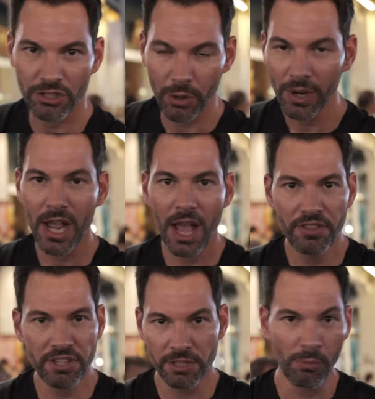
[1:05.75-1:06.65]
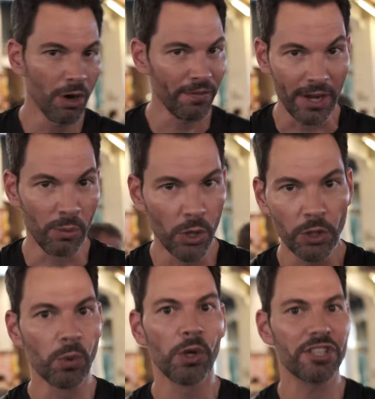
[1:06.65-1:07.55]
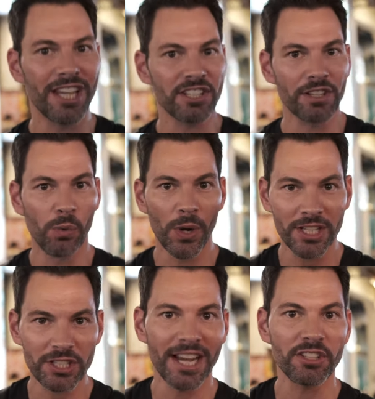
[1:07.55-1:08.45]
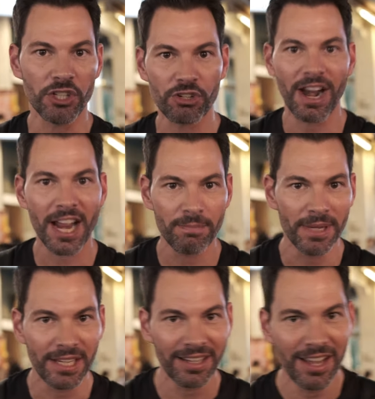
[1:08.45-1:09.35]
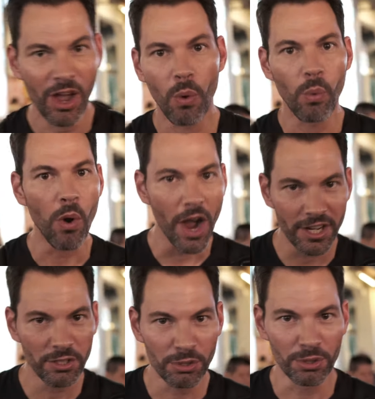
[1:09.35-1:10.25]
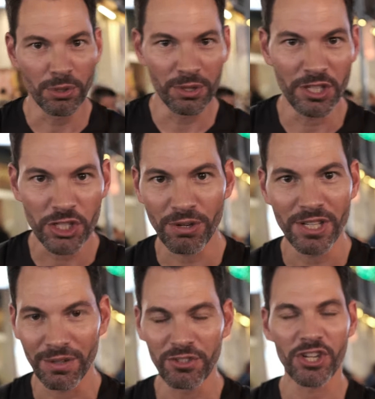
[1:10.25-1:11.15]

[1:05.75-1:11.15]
So this is more of a world world test of what it's like to track me walking through these streets of